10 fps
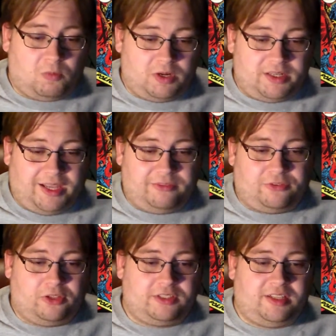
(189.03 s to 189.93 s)
When night
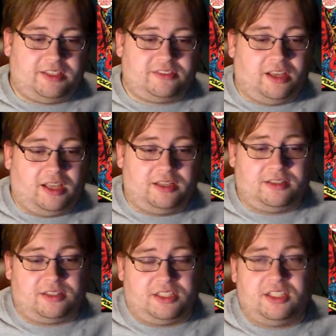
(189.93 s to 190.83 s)
fully takes
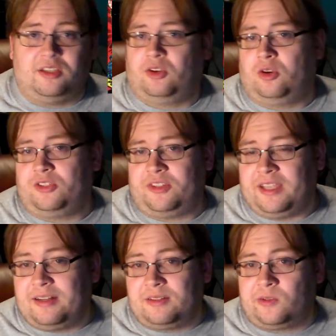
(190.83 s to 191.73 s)
on, he, of course,
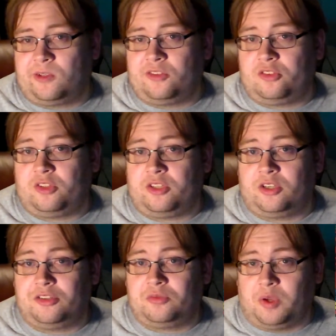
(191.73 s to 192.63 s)
again turns into the
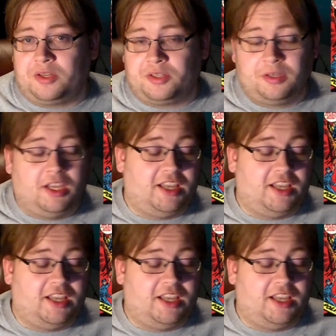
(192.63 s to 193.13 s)
Ghost Rider.